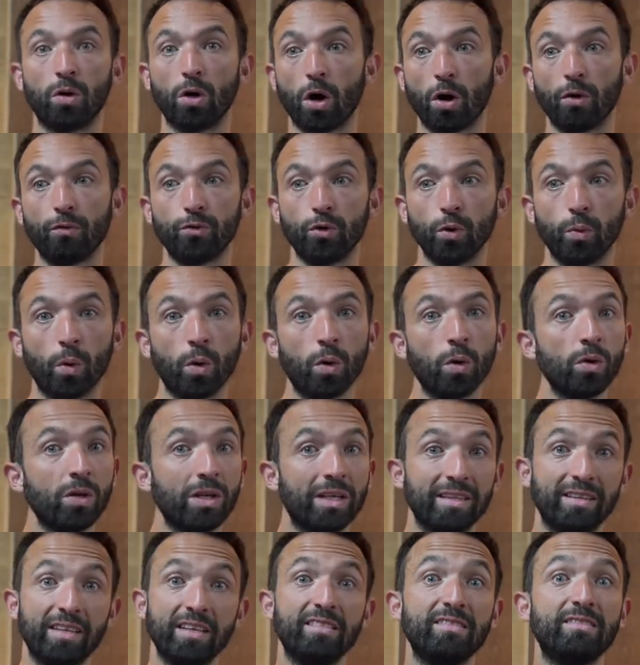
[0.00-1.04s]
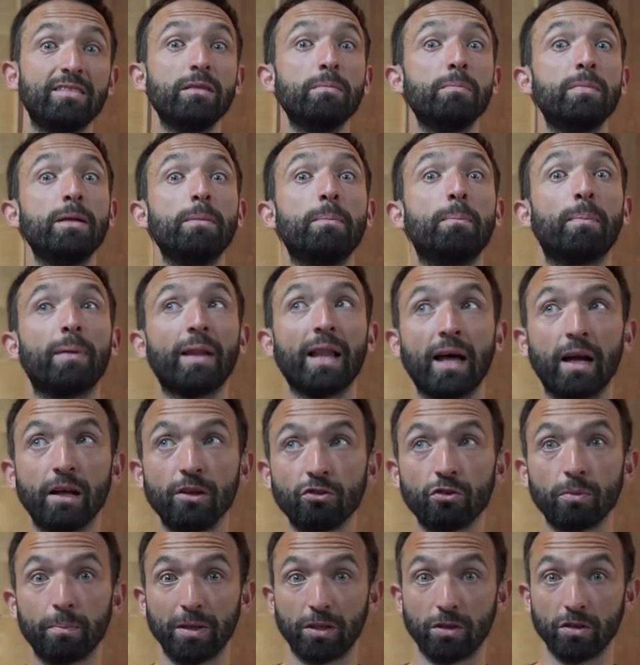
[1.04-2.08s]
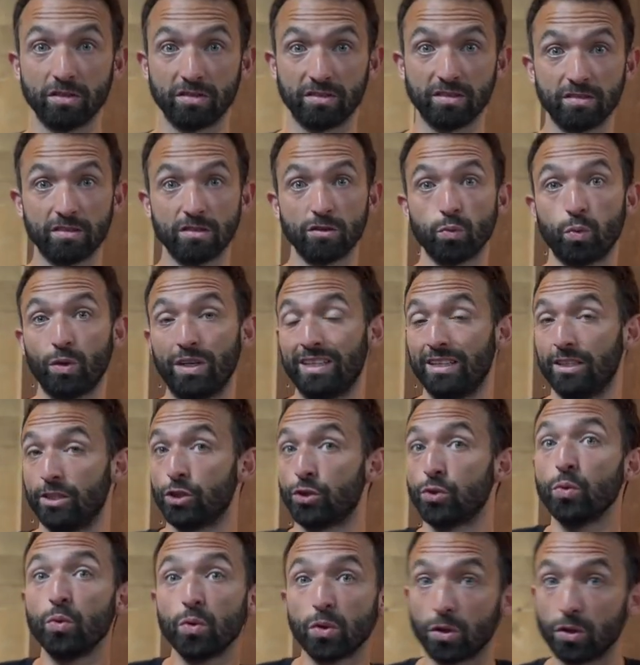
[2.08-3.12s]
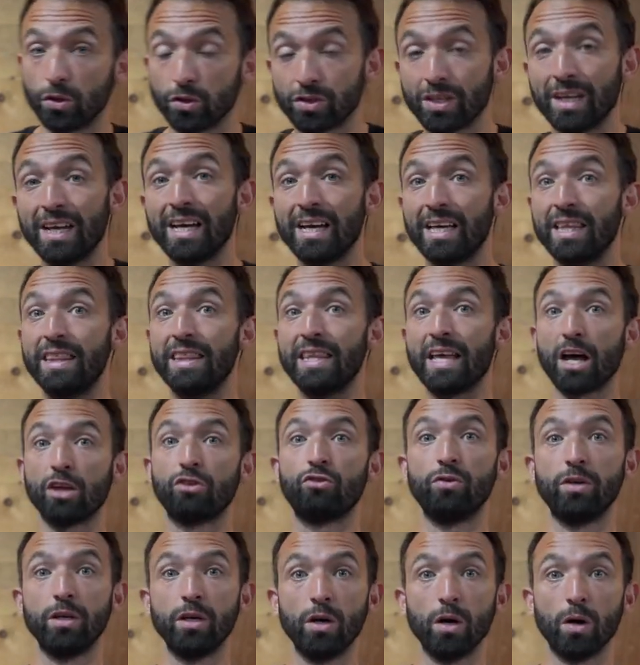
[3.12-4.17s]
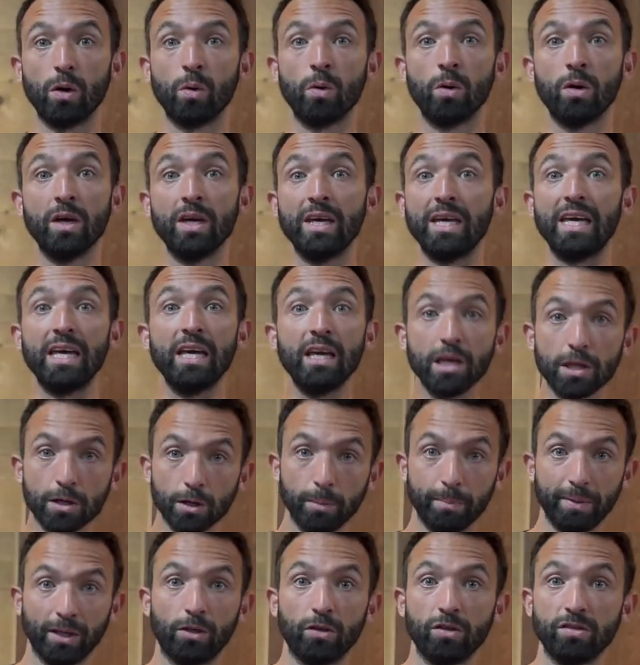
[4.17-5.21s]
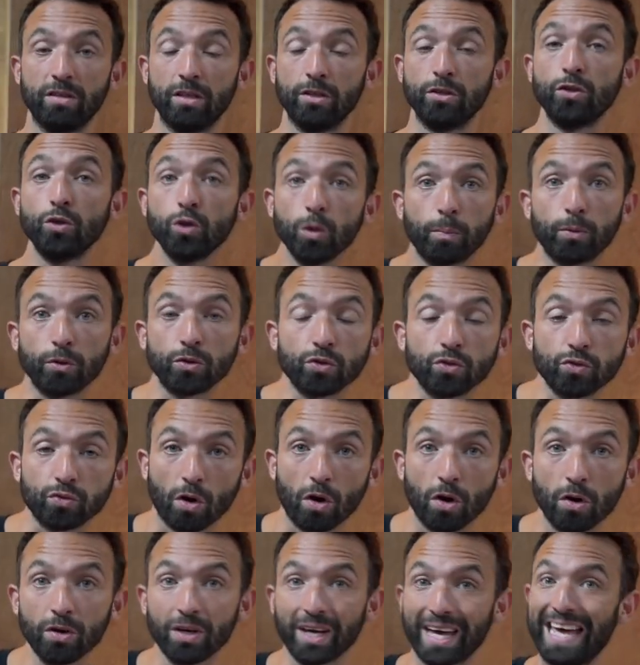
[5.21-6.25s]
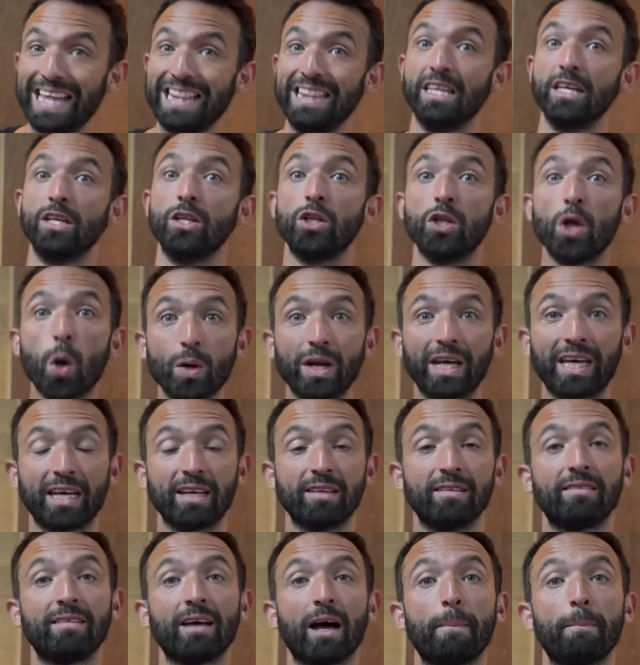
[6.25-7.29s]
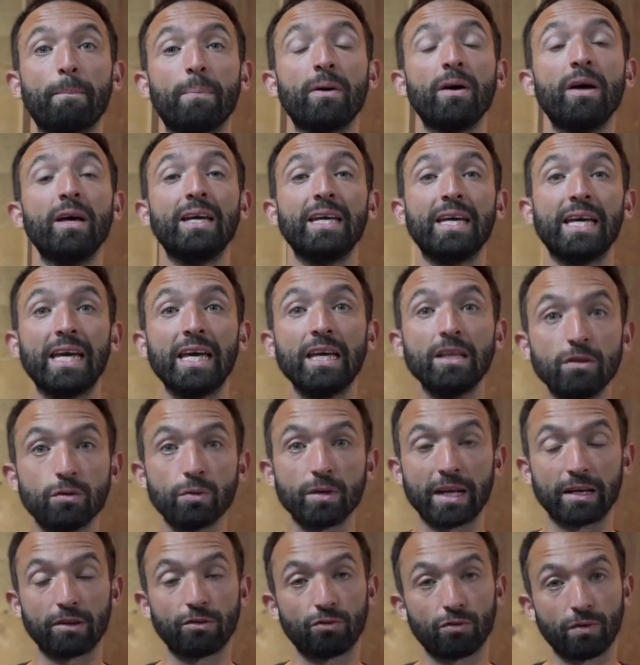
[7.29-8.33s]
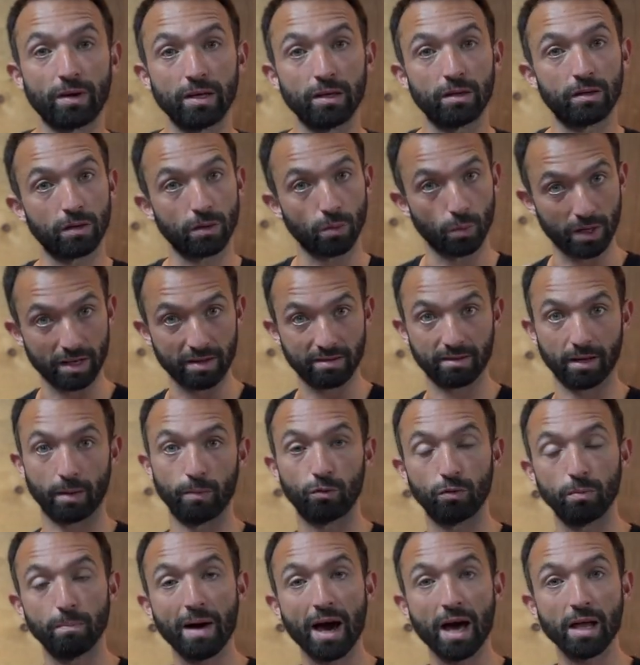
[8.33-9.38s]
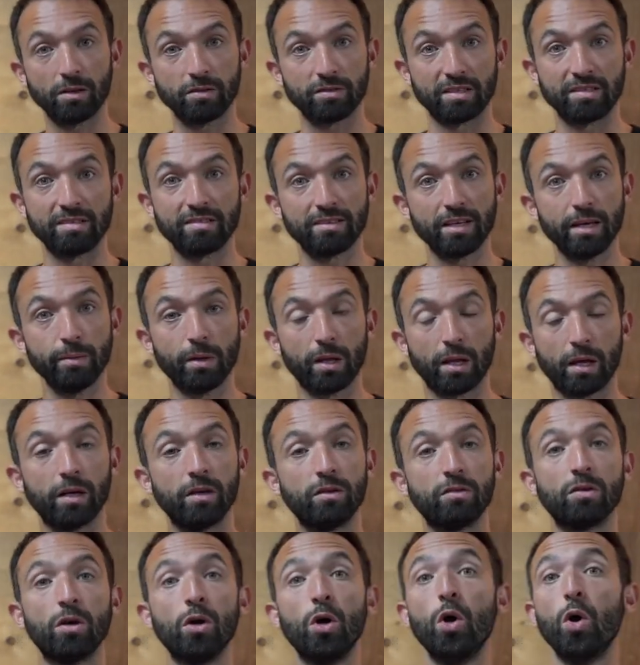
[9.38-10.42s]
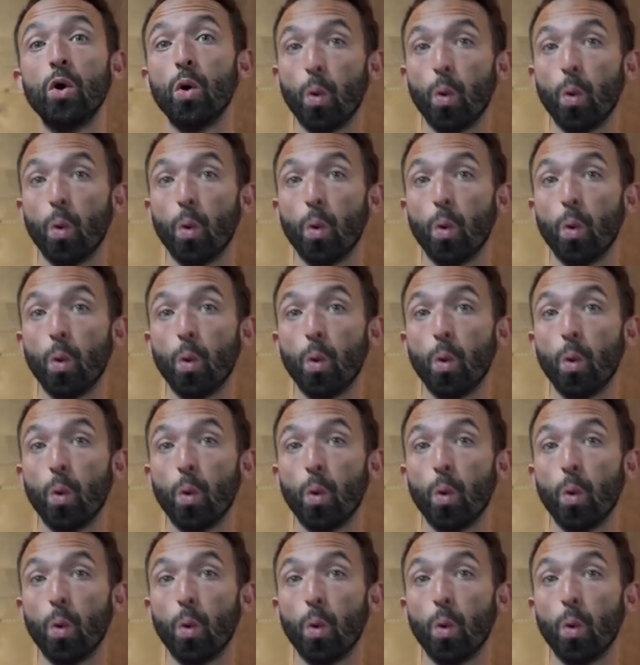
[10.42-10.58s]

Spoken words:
or off the wall, they simply planche because this is where their shoulders naturally go. Either because they're super strong and they know they can tap into that strength when it's time to balance and stabilize,